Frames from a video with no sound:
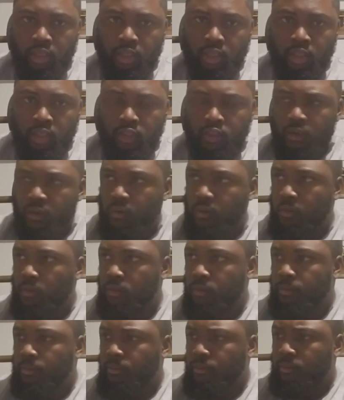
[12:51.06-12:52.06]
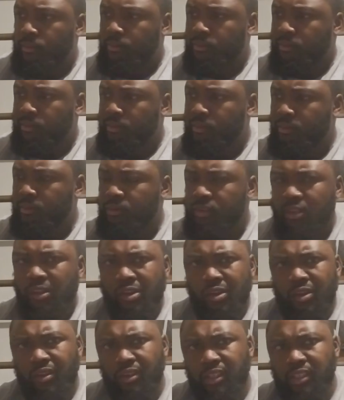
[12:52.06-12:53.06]
So
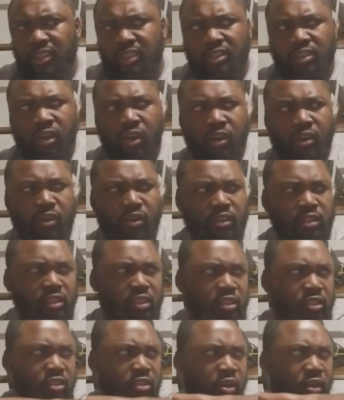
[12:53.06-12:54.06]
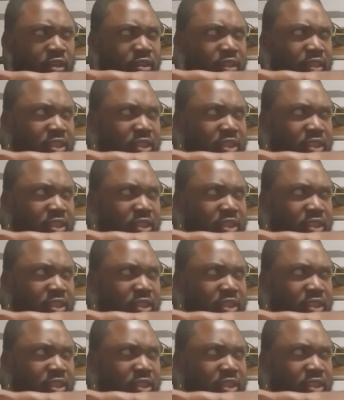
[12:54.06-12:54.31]
all these stars just starting to